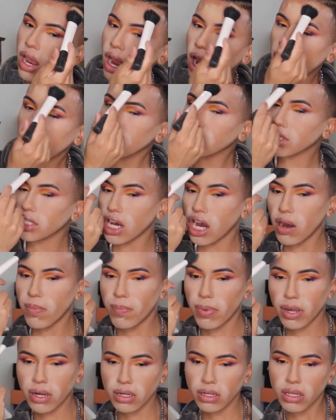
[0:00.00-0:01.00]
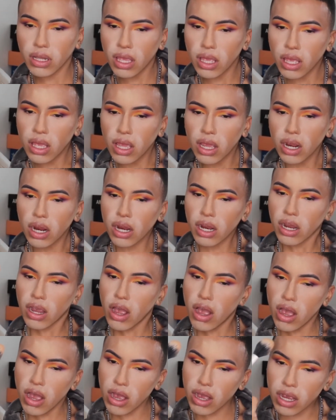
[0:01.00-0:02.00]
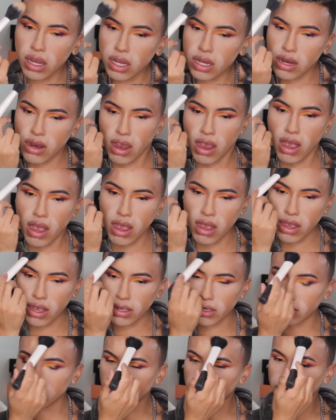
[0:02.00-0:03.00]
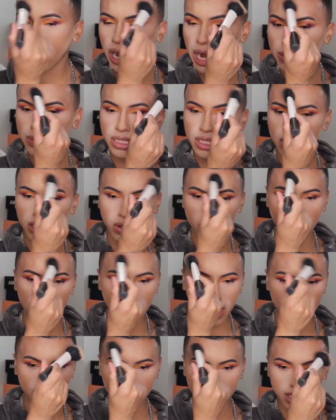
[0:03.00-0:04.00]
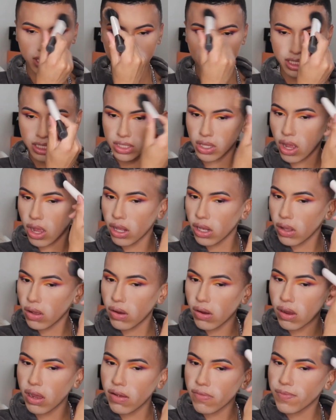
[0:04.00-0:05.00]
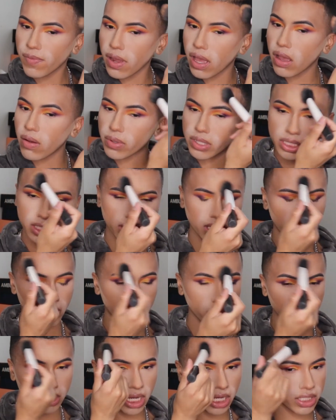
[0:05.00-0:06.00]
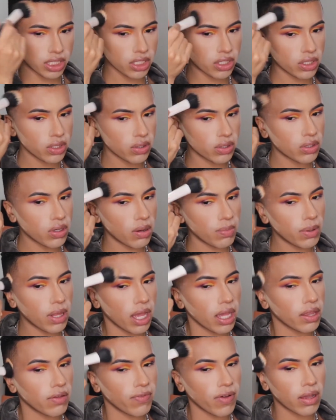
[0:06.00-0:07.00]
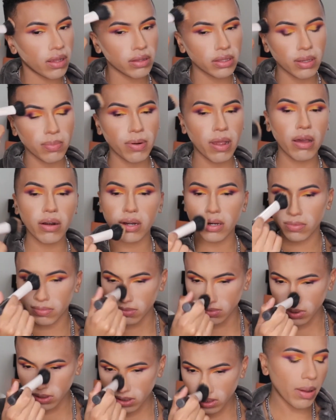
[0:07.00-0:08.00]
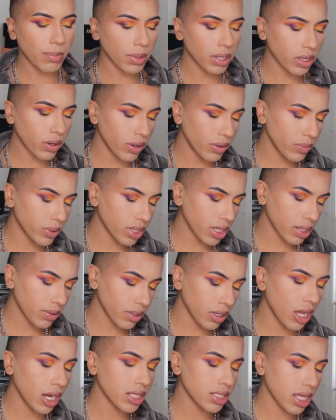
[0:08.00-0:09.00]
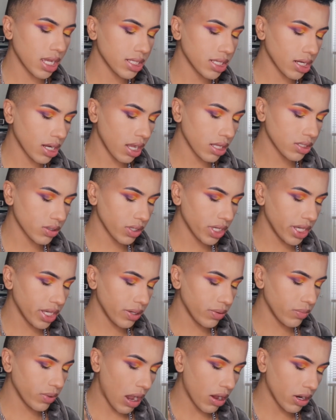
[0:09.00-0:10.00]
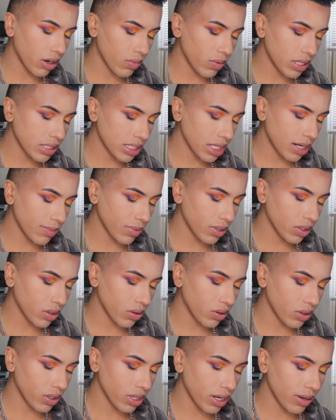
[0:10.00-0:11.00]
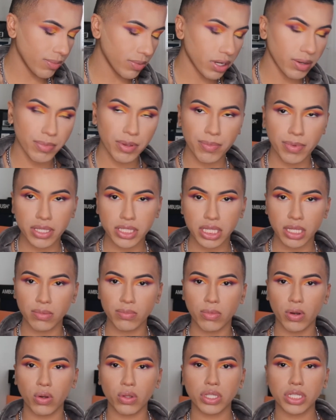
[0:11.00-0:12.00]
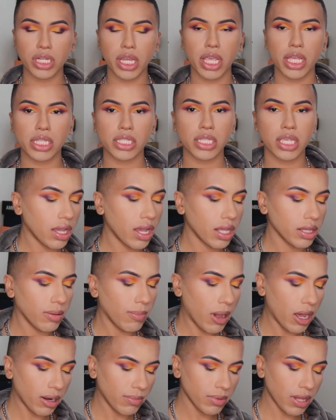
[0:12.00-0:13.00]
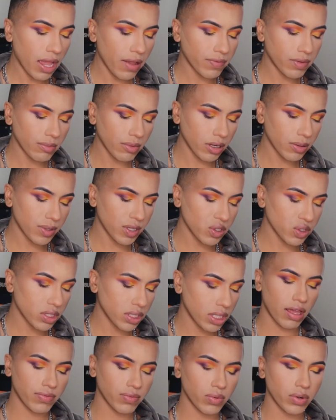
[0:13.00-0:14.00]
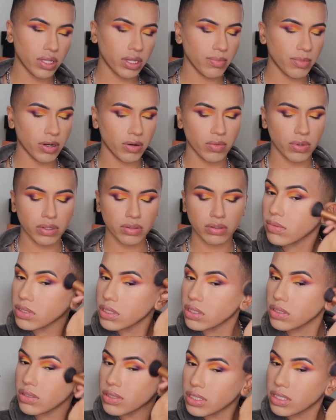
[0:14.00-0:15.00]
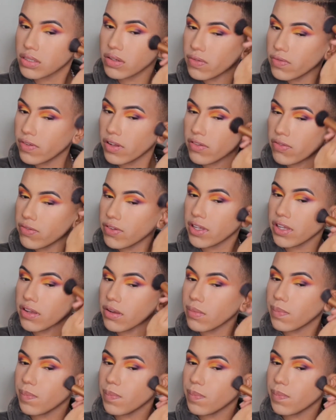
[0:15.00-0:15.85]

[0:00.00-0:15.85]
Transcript: are chirping. Go, go! Alright, I'm just gonna go ahead and dust this all off now with the same brush I just used to apply the powder. Now I'm gonna go in with the Anastasia Contour Kit powder ones, and I'm gonna be mixing both shades on the bottom left. I'm gonna be using left one and the middle one. I'm just using a fluffy,